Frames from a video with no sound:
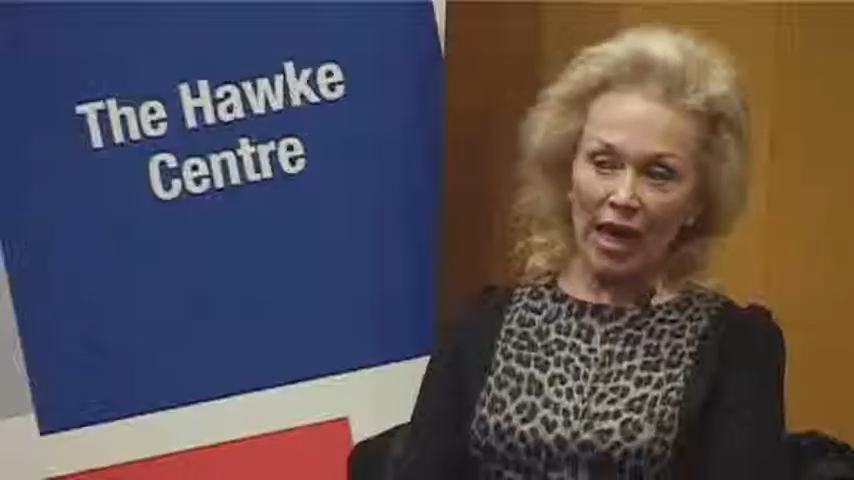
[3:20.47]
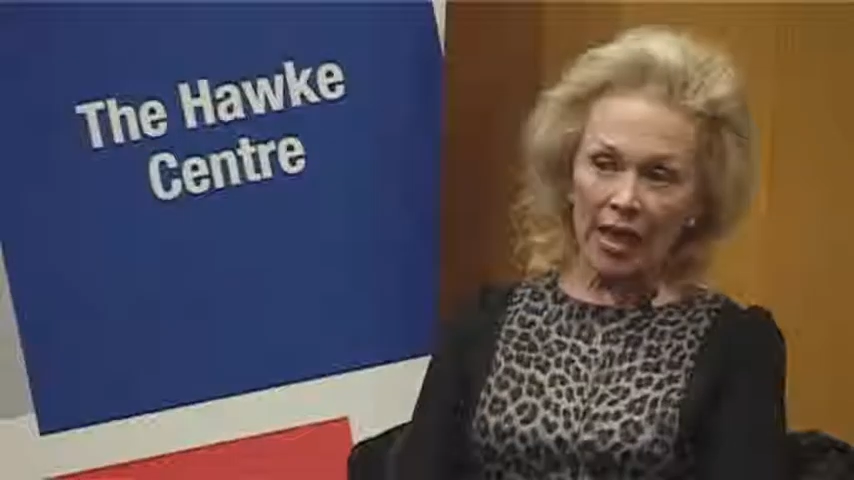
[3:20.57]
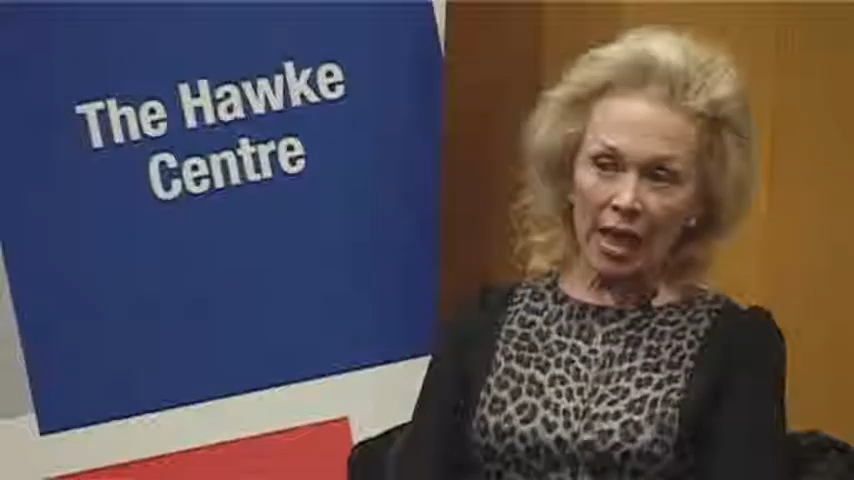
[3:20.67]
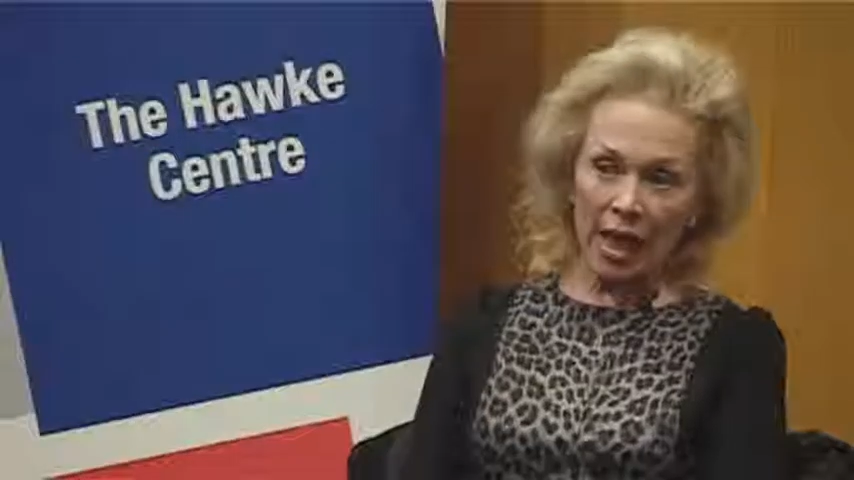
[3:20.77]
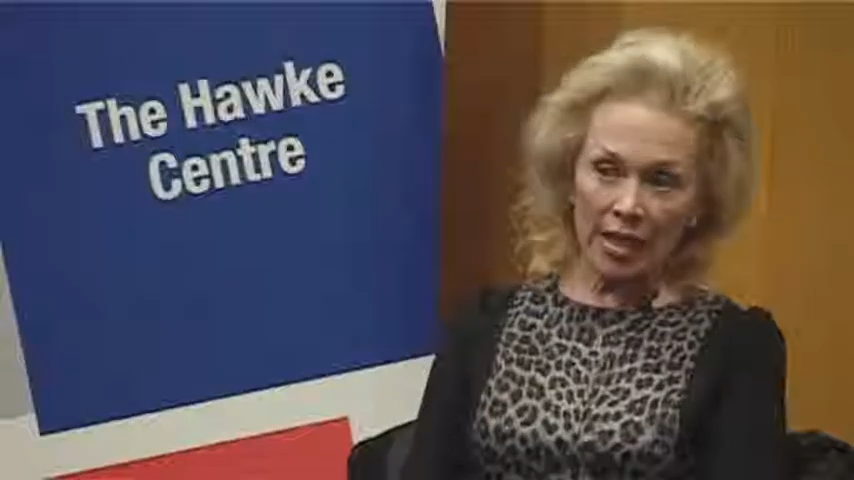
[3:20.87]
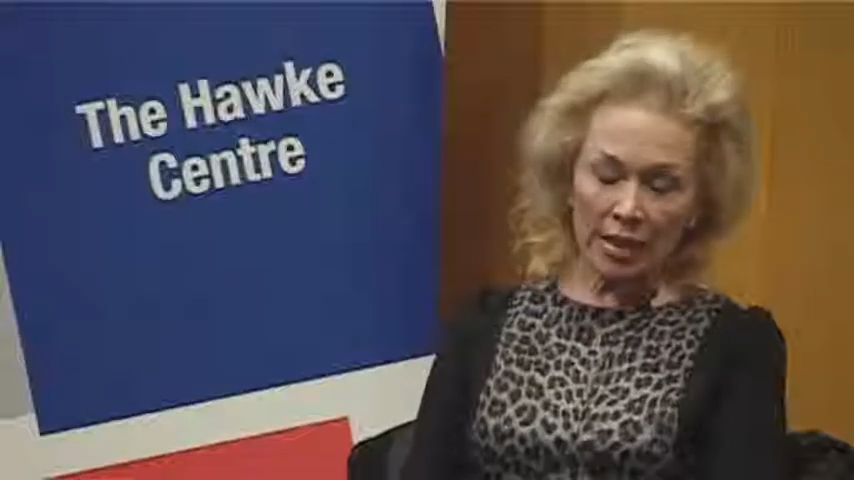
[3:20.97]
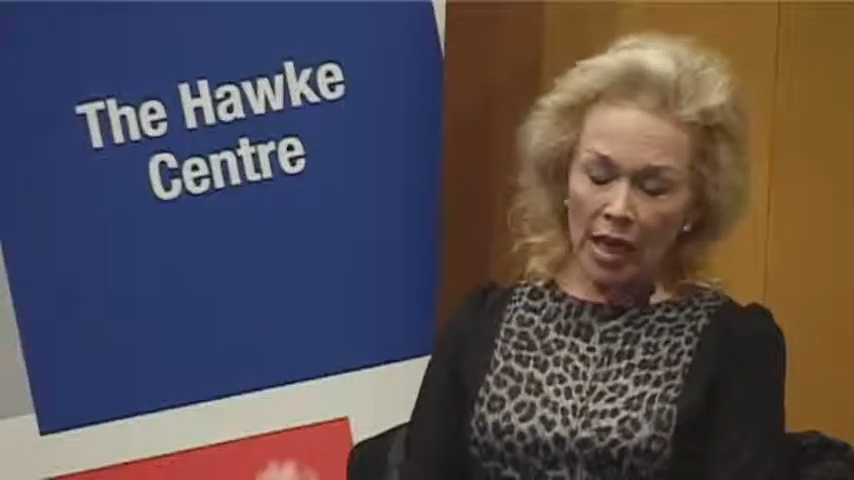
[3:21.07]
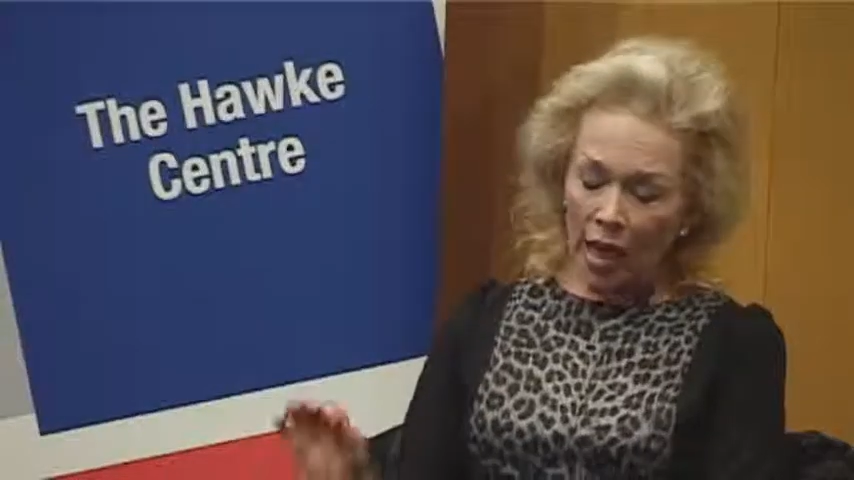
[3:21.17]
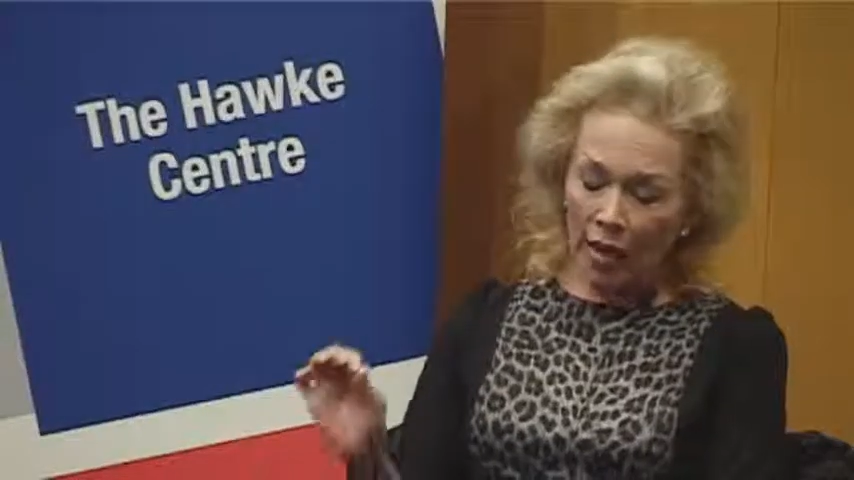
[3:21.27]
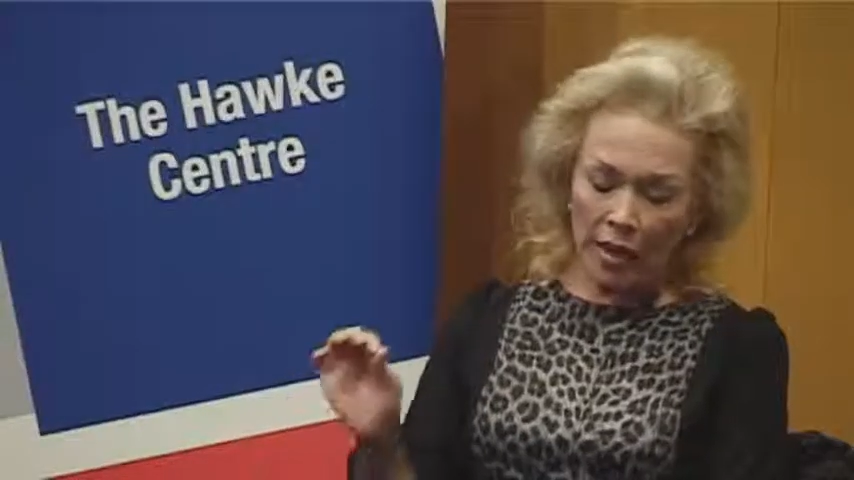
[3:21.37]
He has
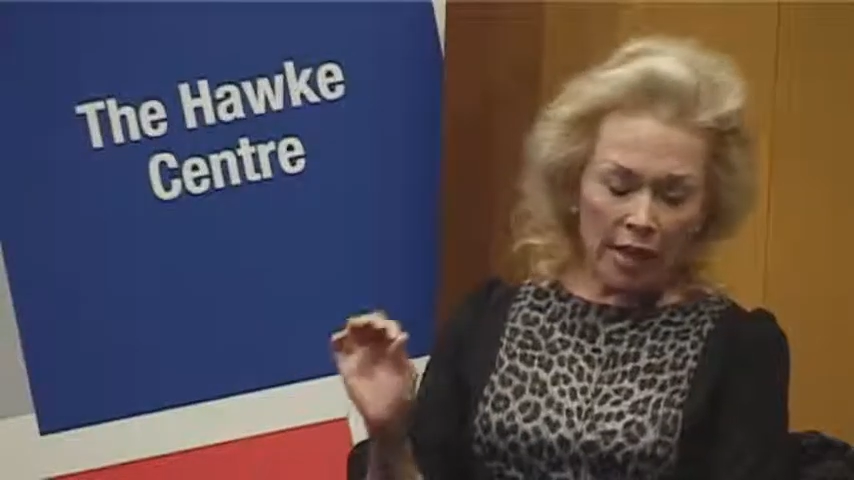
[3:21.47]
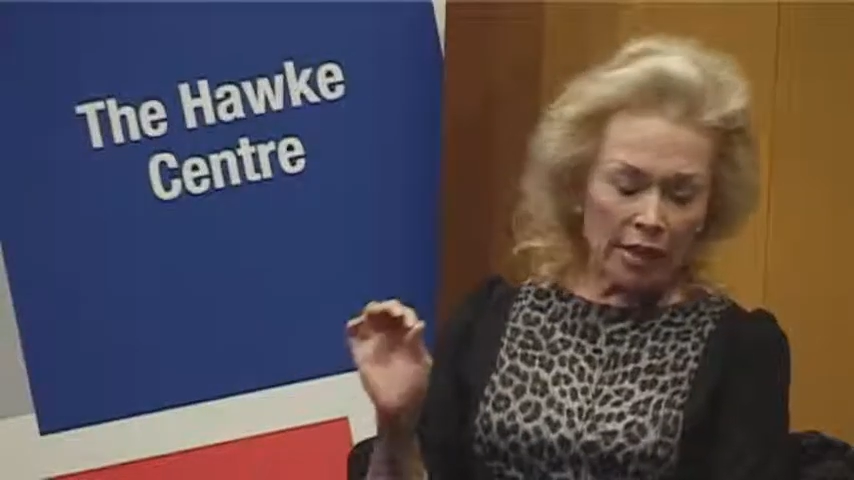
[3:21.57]
an